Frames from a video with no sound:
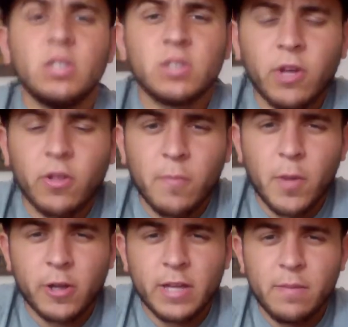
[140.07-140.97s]
So another
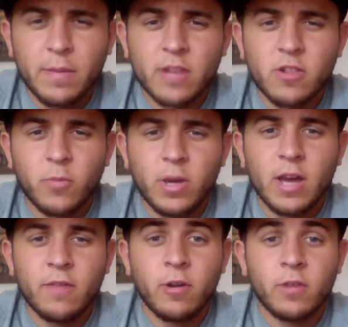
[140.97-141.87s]
marquee matchup we
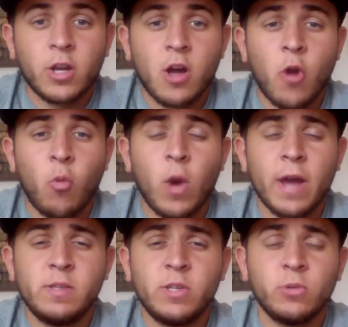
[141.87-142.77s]
have here on the card,
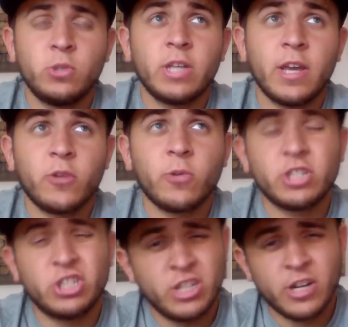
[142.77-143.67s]
Y2J,
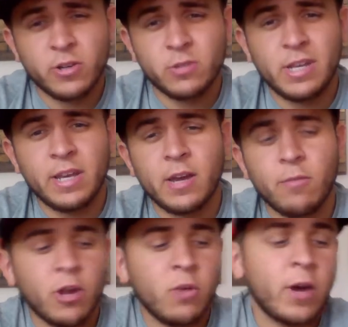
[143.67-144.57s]
Chris Jericho taking on
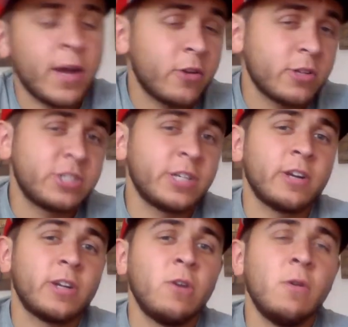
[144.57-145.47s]
Bray Wyatt. Chris
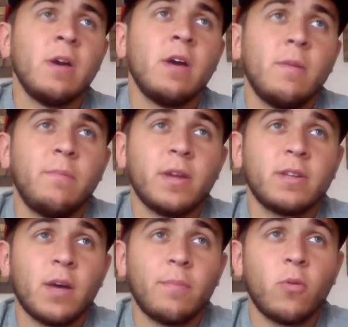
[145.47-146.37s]
Jericho
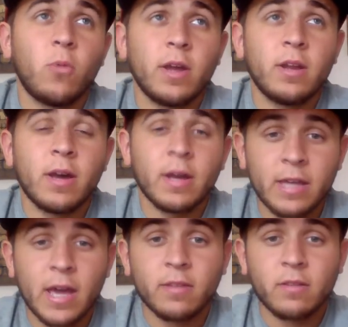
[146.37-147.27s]
picked up a win
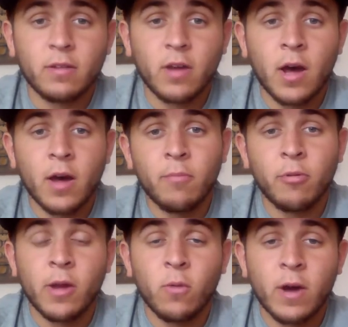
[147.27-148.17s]
against
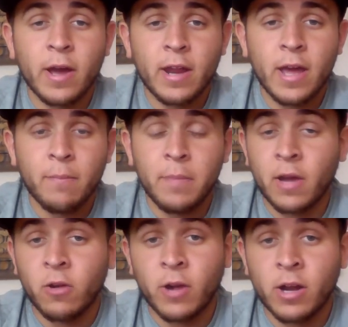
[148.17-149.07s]
Bray Wyatt at
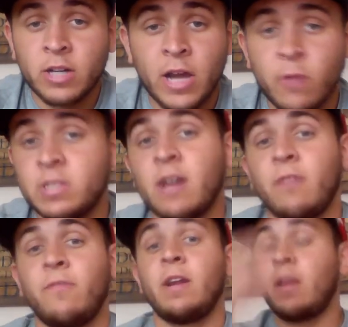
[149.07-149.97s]
Battleground, and I was not
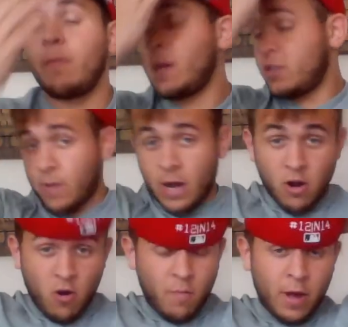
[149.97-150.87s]
a fan of that matchup. I
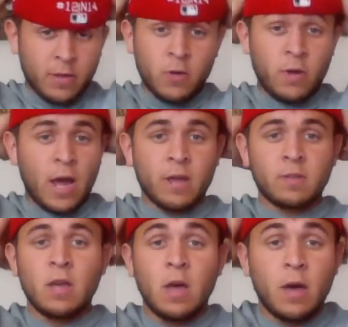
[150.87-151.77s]
don't know about you
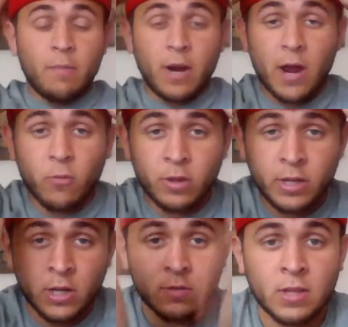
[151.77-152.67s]
guys, but I
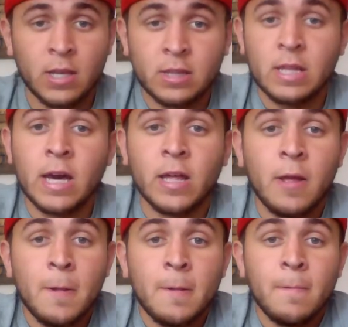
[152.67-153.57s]
really don't think
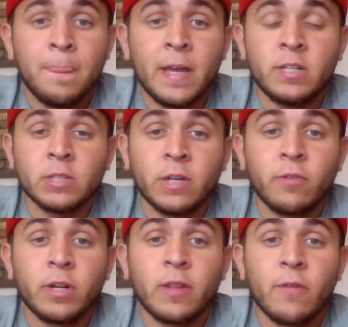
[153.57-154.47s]
that they
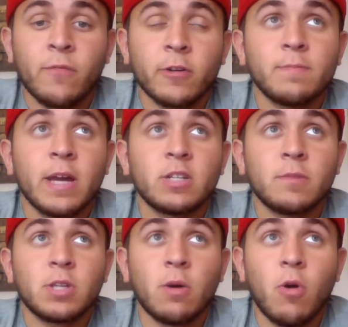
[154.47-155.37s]
delivered on that first
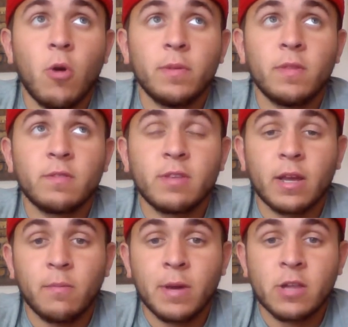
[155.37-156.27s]
matchup. So I'm hoping the
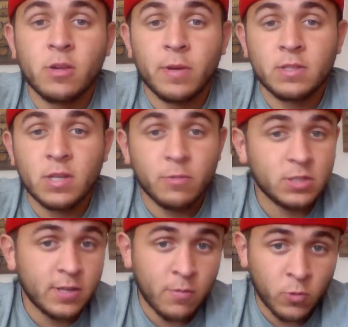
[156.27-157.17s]
second matchup at
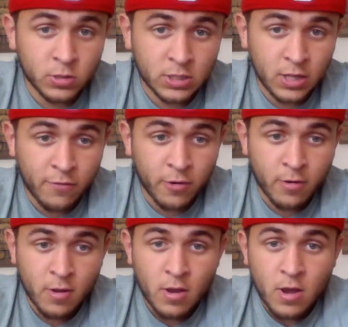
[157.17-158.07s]
SummerSlam will
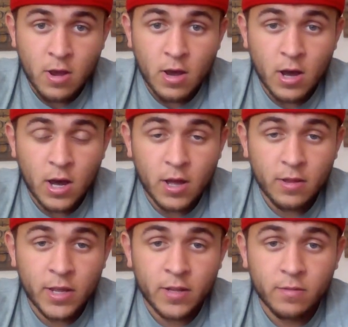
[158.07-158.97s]
deliver.
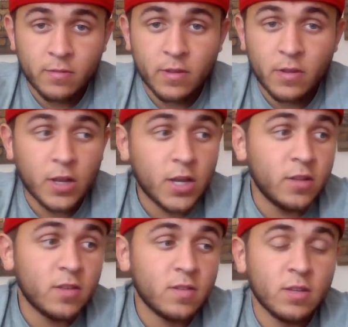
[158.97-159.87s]
And
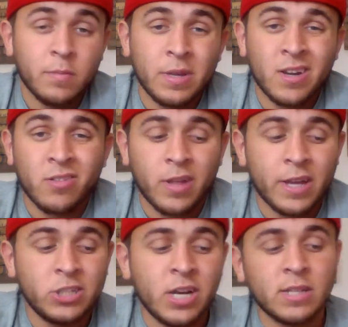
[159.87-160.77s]
this is going to be another
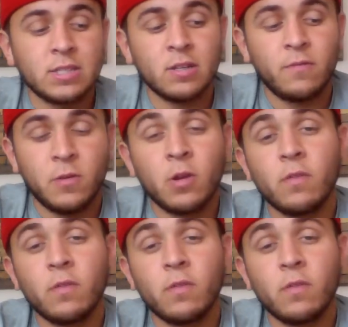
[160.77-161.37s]
like John Cena feud.